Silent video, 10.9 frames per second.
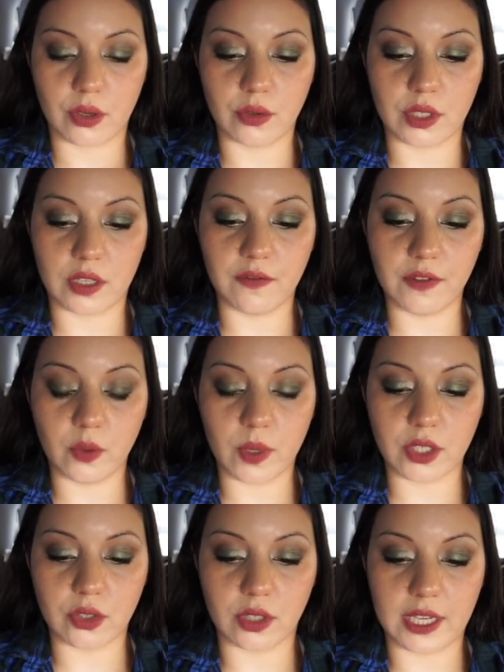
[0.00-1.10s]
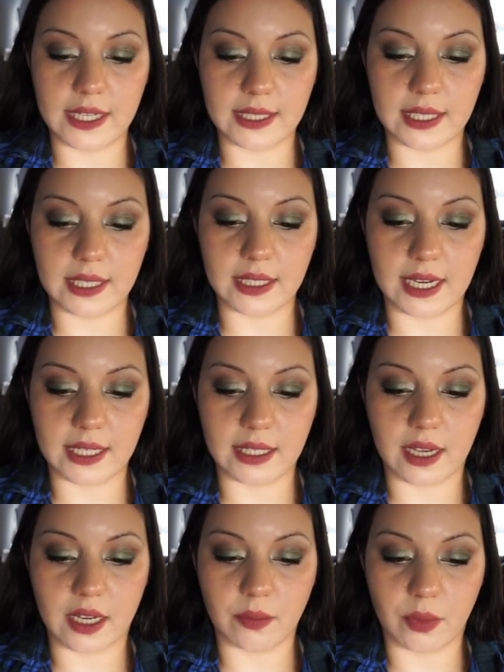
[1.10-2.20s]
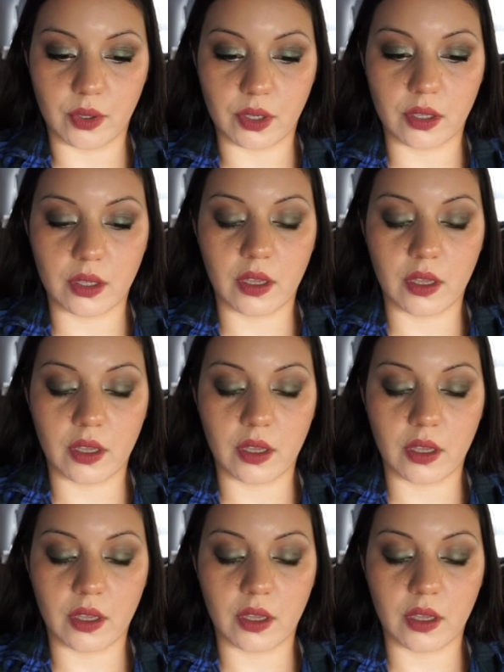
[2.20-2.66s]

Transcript: whose influential 1889 book,